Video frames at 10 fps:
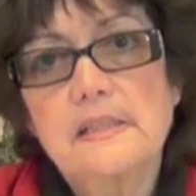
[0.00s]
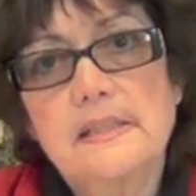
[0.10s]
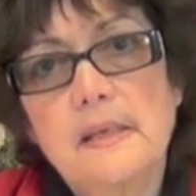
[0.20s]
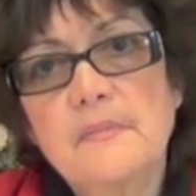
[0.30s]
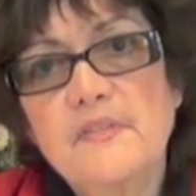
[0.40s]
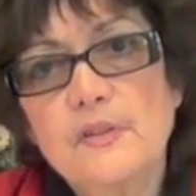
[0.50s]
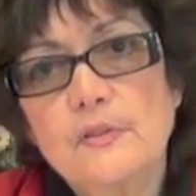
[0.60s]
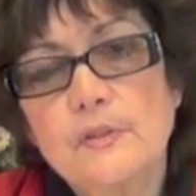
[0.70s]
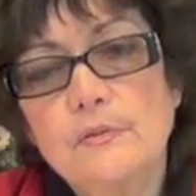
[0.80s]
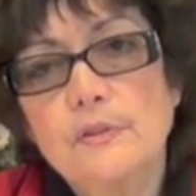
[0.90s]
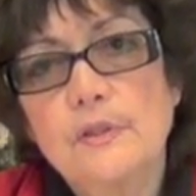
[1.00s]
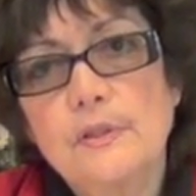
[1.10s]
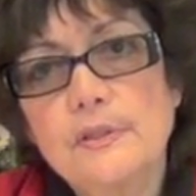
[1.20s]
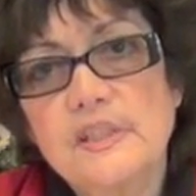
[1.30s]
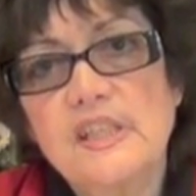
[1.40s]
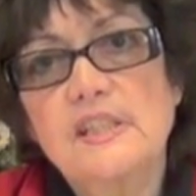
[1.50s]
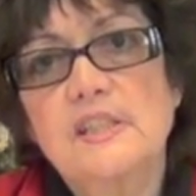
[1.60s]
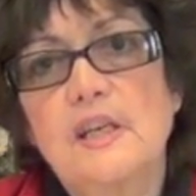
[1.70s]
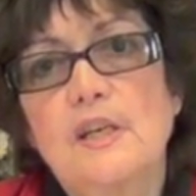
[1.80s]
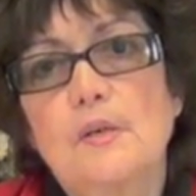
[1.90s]
some of the new
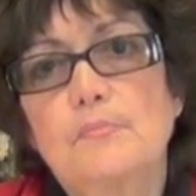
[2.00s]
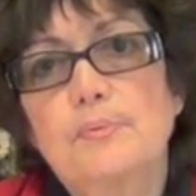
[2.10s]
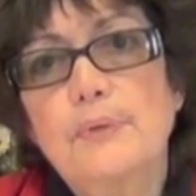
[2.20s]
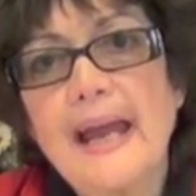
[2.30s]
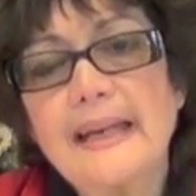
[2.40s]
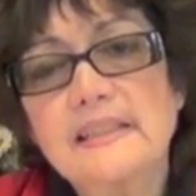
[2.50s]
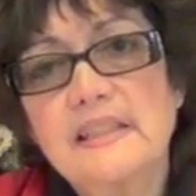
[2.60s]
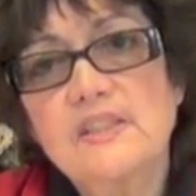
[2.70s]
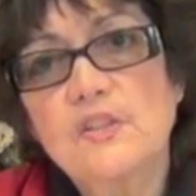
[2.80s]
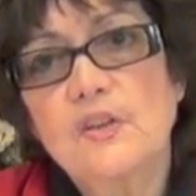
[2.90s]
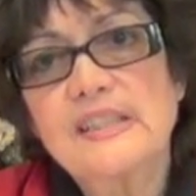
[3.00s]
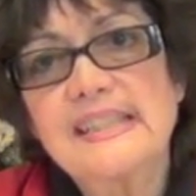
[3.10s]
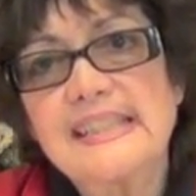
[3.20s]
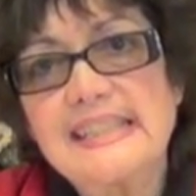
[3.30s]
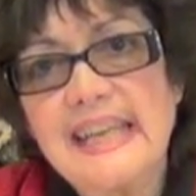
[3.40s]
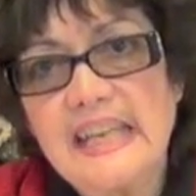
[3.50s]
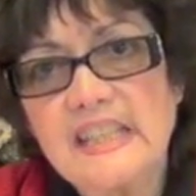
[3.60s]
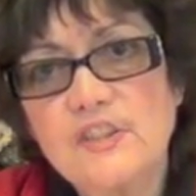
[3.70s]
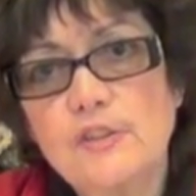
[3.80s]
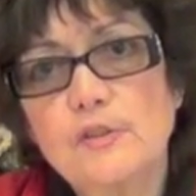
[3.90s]
nurses practice on
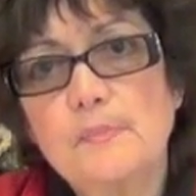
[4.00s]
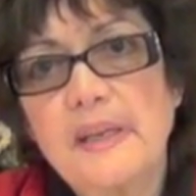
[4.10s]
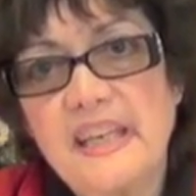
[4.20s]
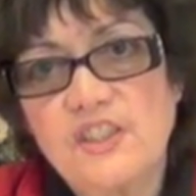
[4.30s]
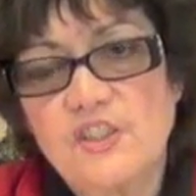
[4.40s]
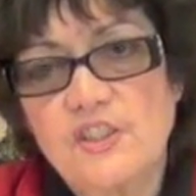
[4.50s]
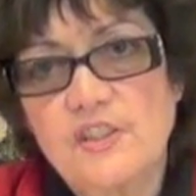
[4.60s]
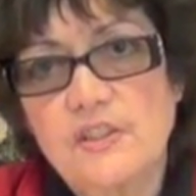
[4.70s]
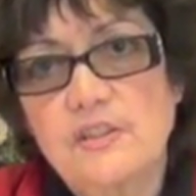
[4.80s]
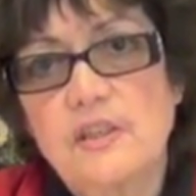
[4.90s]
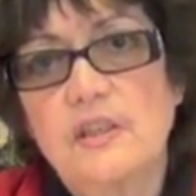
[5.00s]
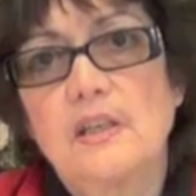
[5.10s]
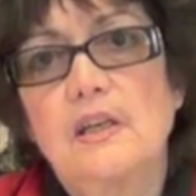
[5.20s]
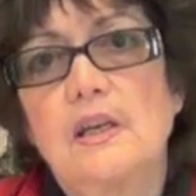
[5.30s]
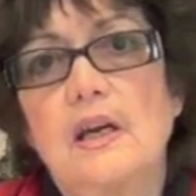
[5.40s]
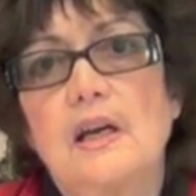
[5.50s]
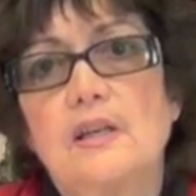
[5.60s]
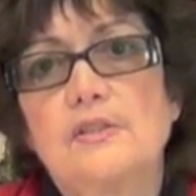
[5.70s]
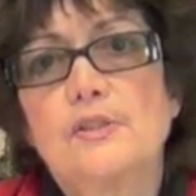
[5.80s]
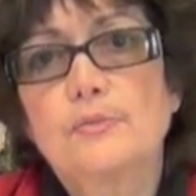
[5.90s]
standard patients
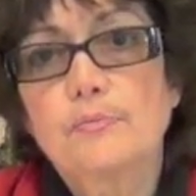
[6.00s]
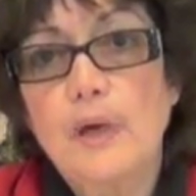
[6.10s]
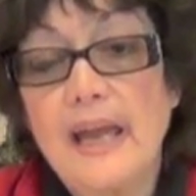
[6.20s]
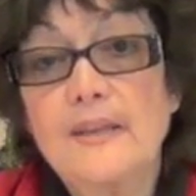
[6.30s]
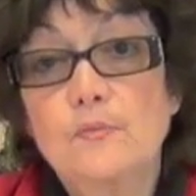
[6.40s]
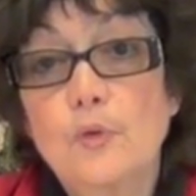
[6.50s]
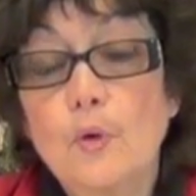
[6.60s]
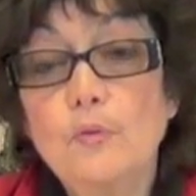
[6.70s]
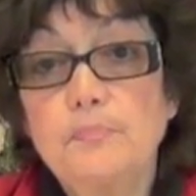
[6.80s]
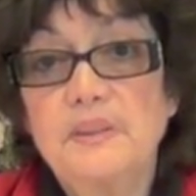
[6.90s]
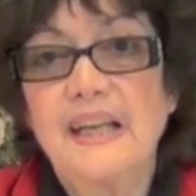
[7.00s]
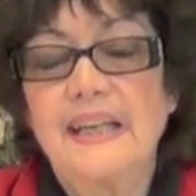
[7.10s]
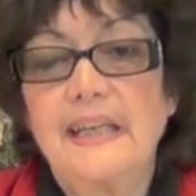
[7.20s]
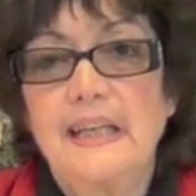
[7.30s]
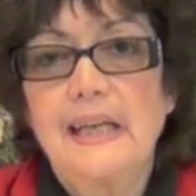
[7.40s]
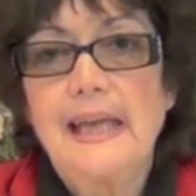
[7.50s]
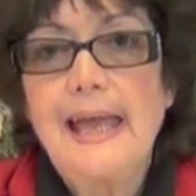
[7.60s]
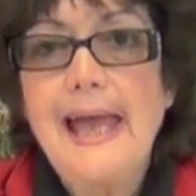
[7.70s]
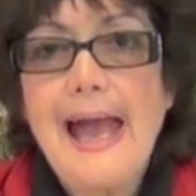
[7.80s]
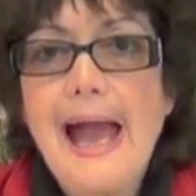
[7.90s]
and role play.
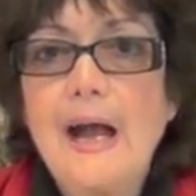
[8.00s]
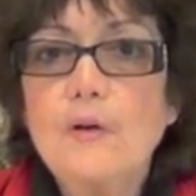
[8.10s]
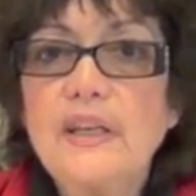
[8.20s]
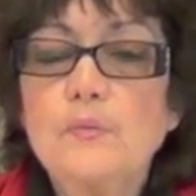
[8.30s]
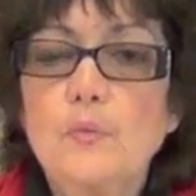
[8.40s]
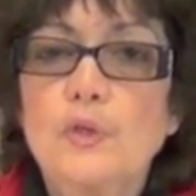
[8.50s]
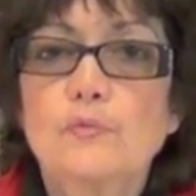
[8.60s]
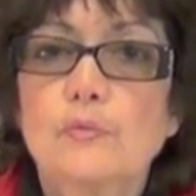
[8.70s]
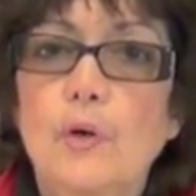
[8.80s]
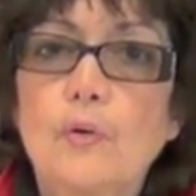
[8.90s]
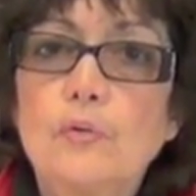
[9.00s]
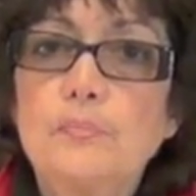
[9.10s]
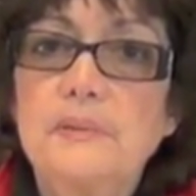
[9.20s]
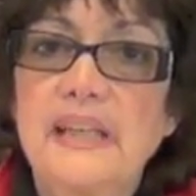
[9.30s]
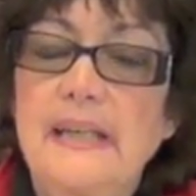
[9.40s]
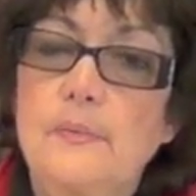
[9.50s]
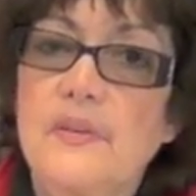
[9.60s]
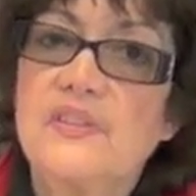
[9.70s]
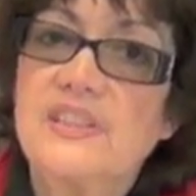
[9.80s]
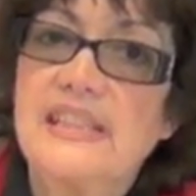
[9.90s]
How can one role play
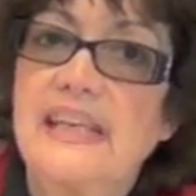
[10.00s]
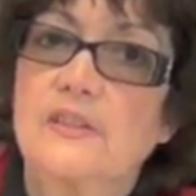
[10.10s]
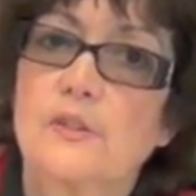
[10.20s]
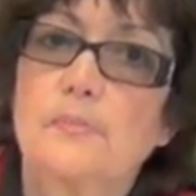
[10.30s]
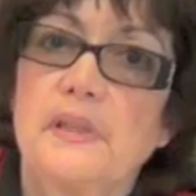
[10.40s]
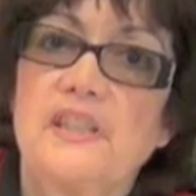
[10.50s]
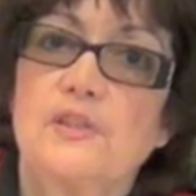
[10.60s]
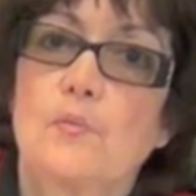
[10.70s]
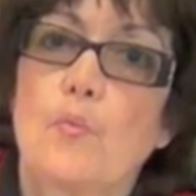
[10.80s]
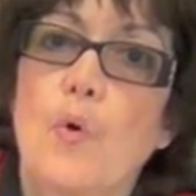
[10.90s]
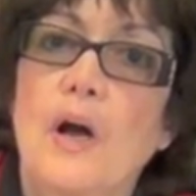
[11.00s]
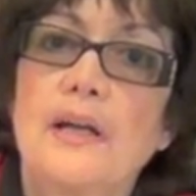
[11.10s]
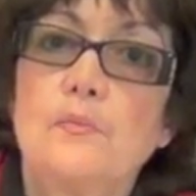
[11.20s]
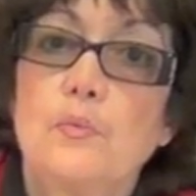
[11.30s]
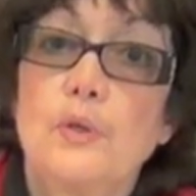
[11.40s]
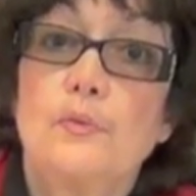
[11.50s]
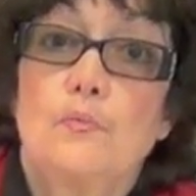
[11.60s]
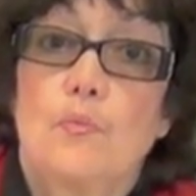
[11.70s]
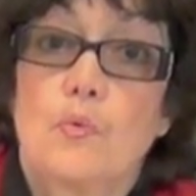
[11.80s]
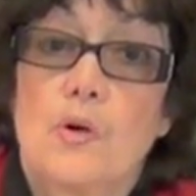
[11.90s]
with a standard patient? Why
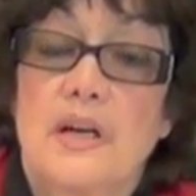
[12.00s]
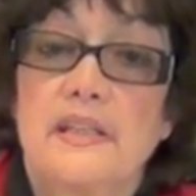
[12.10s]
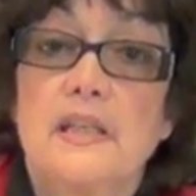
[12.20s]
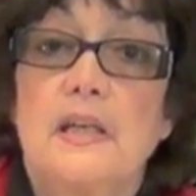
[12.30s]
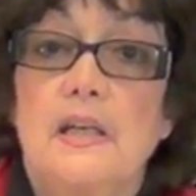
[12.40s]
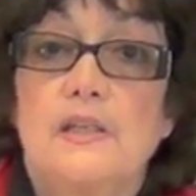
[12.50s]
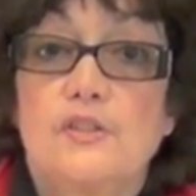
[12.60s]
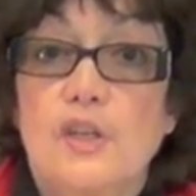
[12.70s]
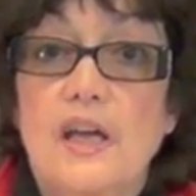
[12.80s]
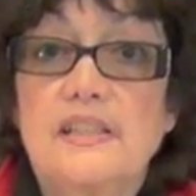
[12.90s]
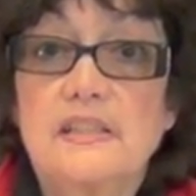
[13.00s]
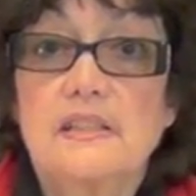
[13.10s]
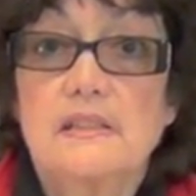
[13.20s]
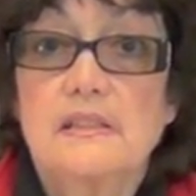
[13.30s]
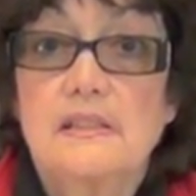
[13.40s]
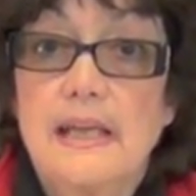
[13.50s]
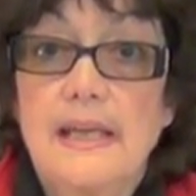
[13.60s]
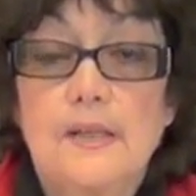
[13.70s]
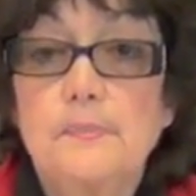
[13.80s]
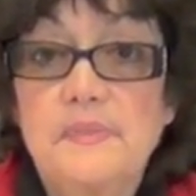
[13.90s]
wouldn't one just
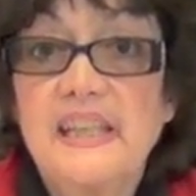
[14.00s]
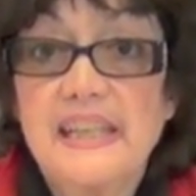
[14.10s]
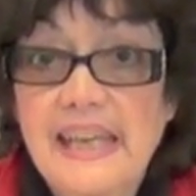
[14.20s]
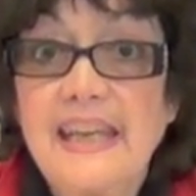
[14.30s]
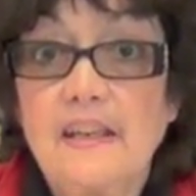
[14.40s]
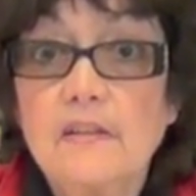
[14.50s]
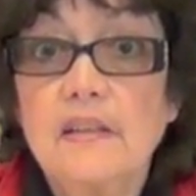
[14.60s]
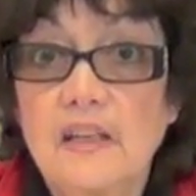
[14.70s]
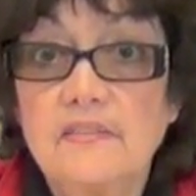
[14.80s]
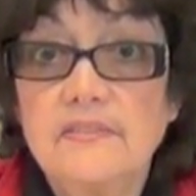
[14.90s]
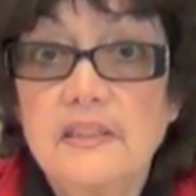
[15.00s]
help take care of